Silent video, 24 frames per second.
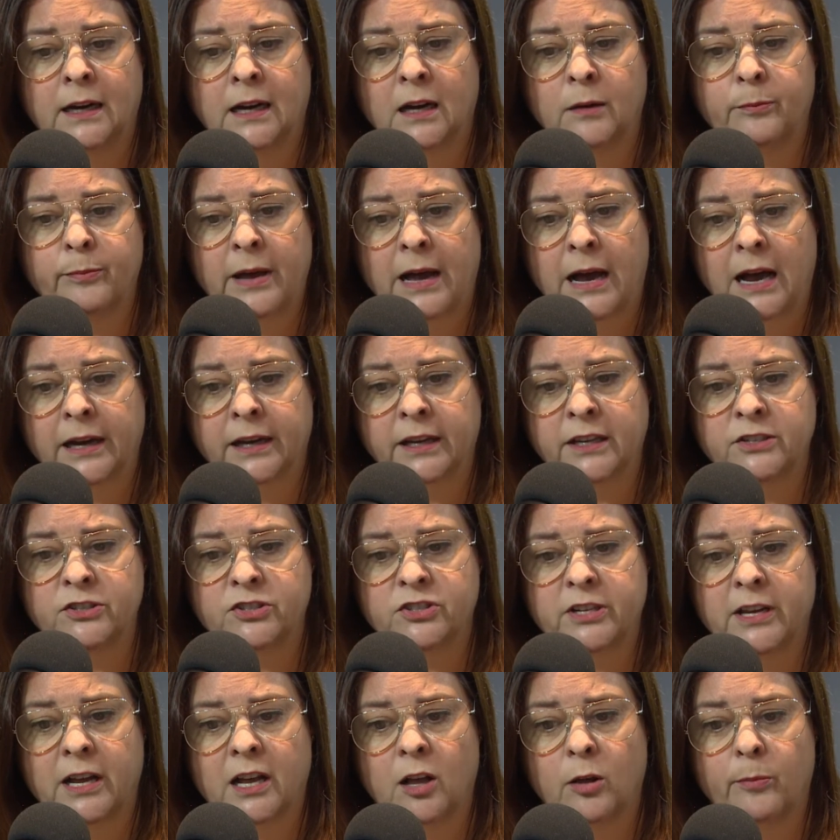
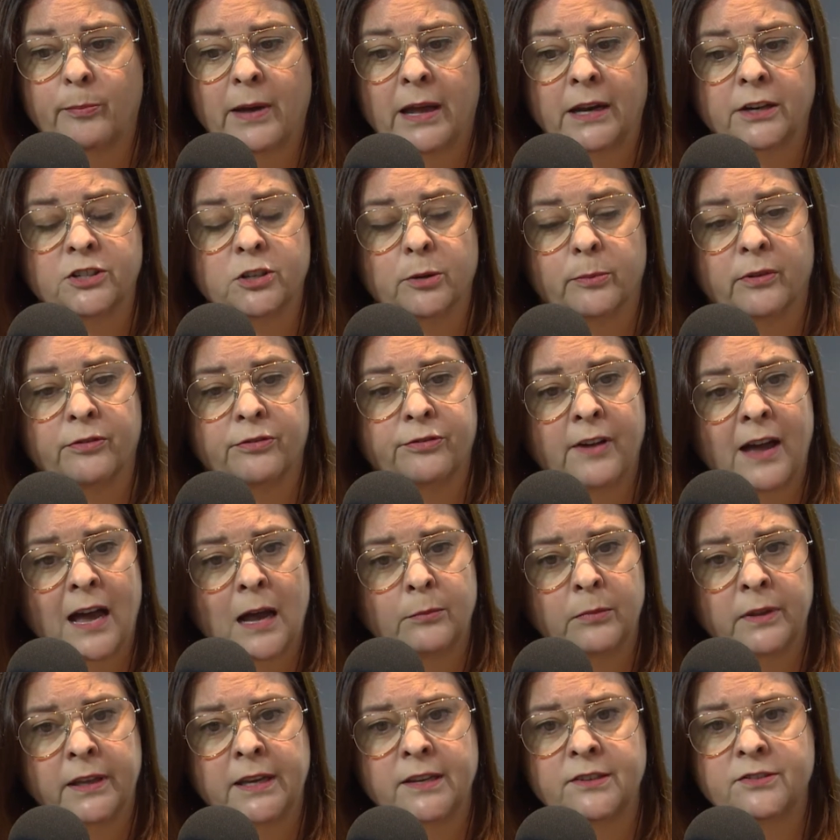package to help Manitoba
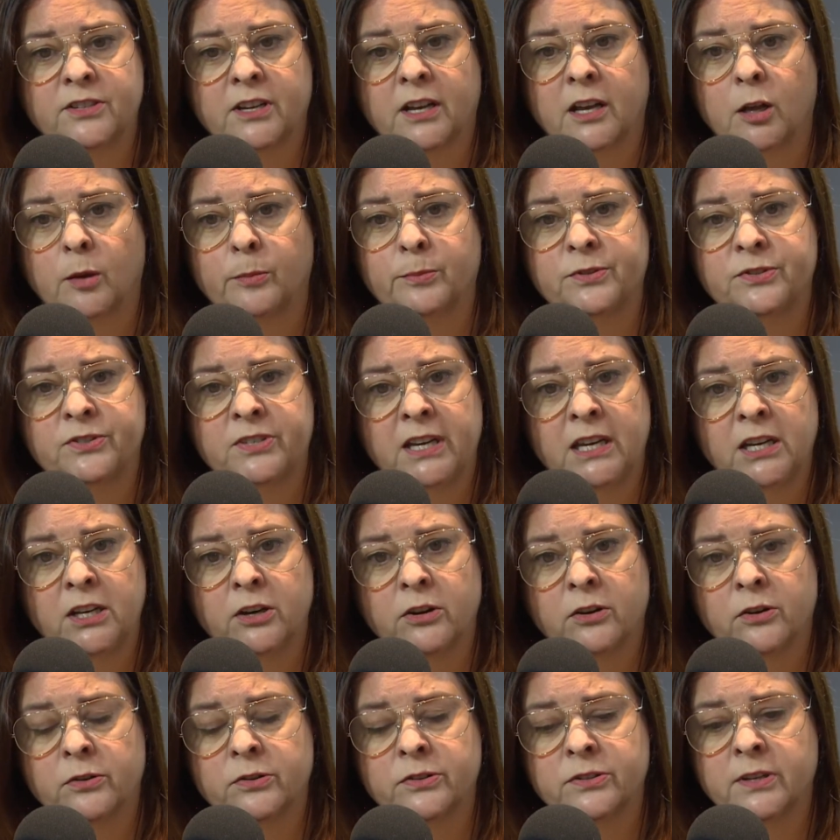families, to help
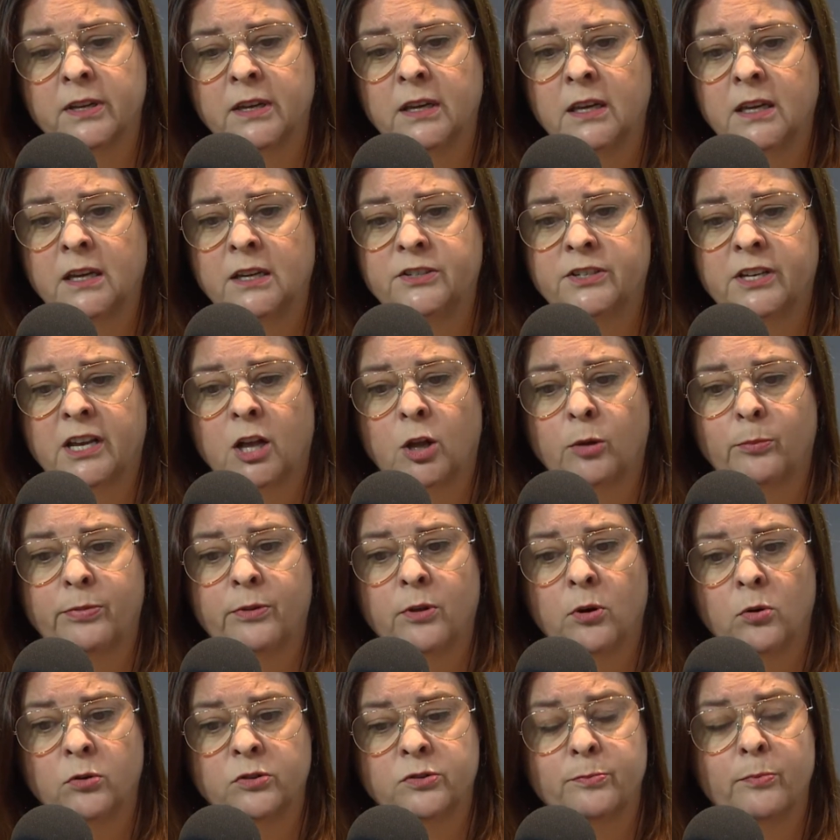seniors, to help
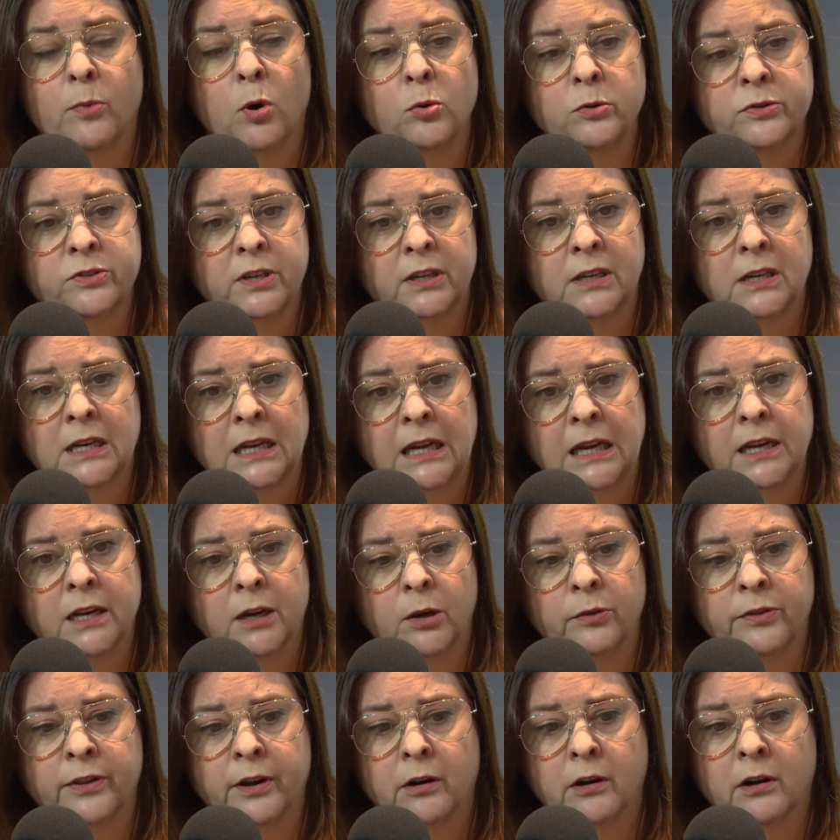those most in need
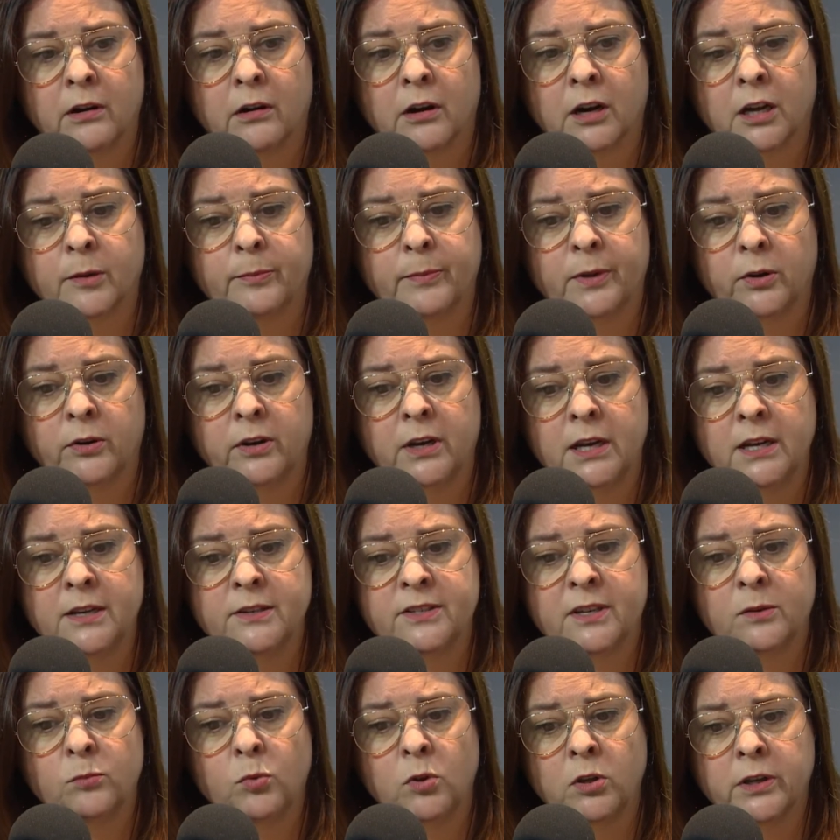out there in our
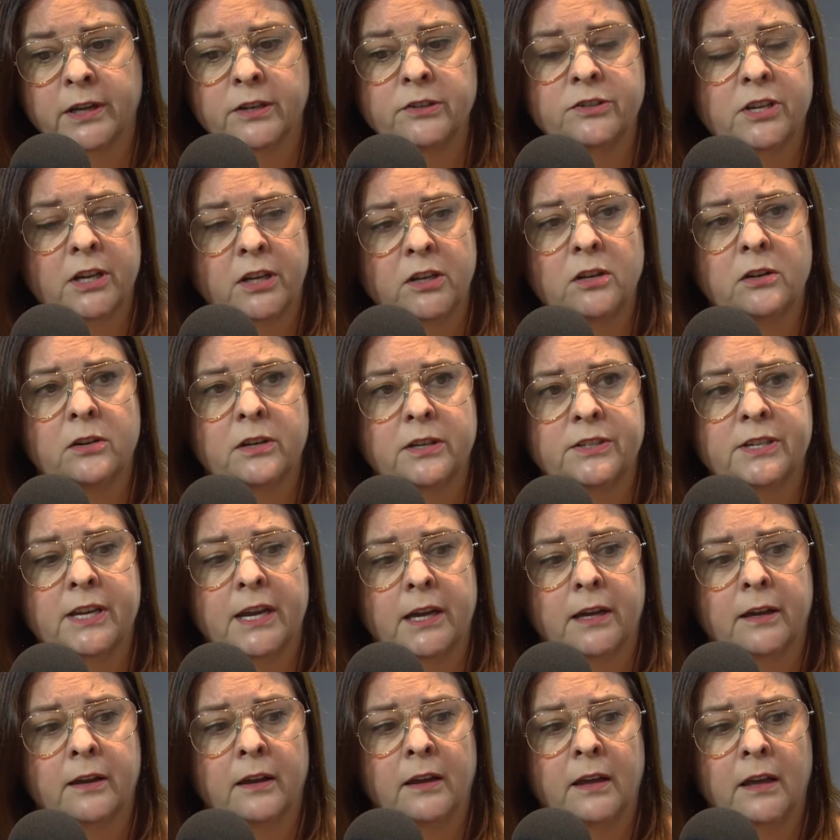communities, and we'll continue to
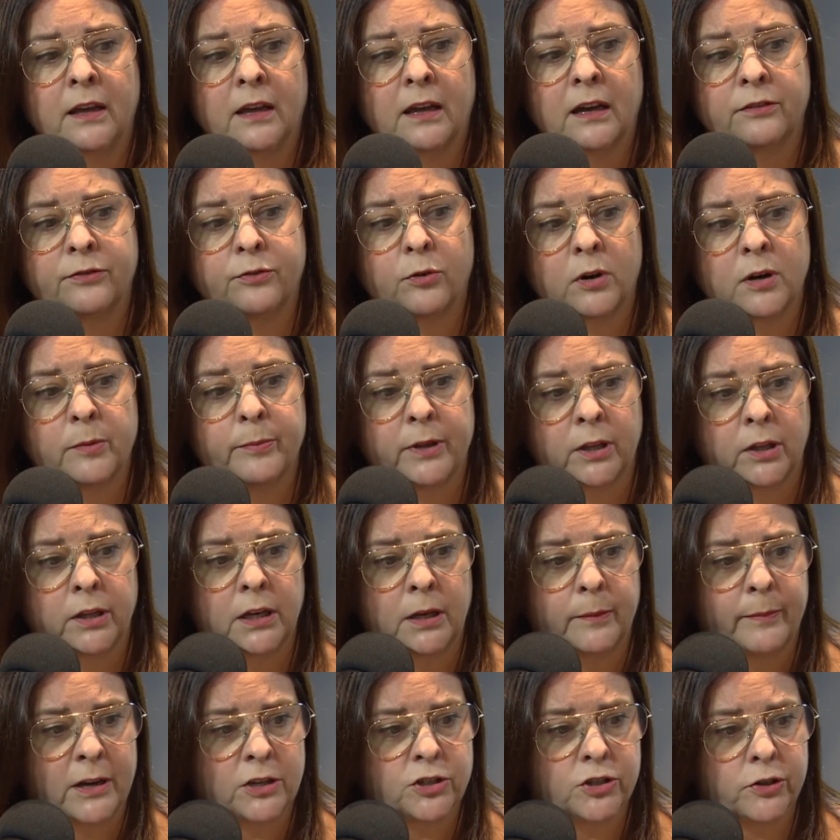take
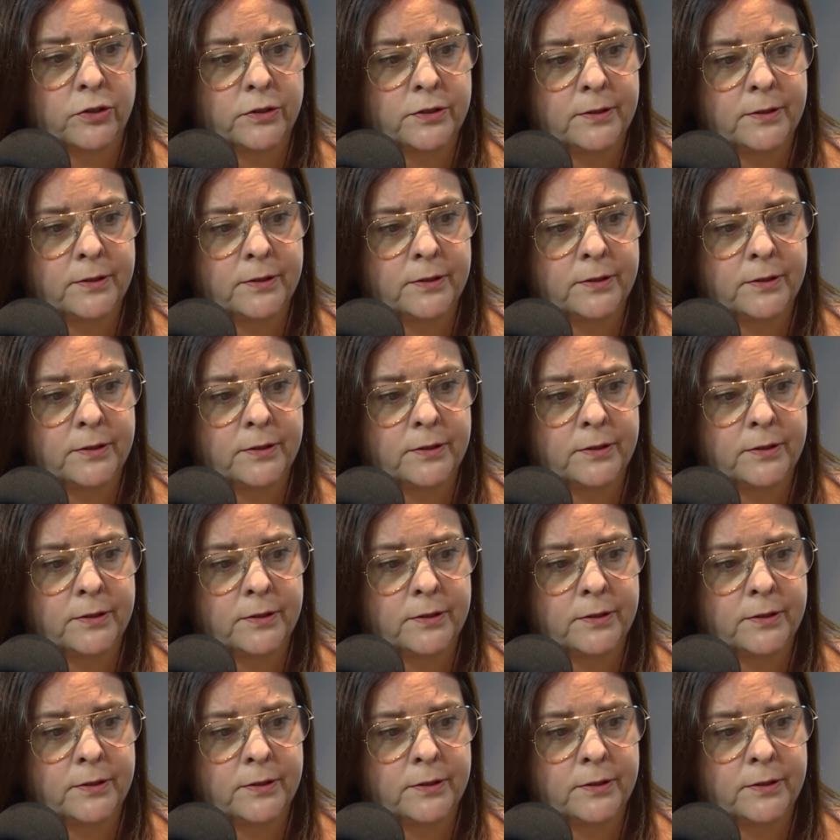affordability measures.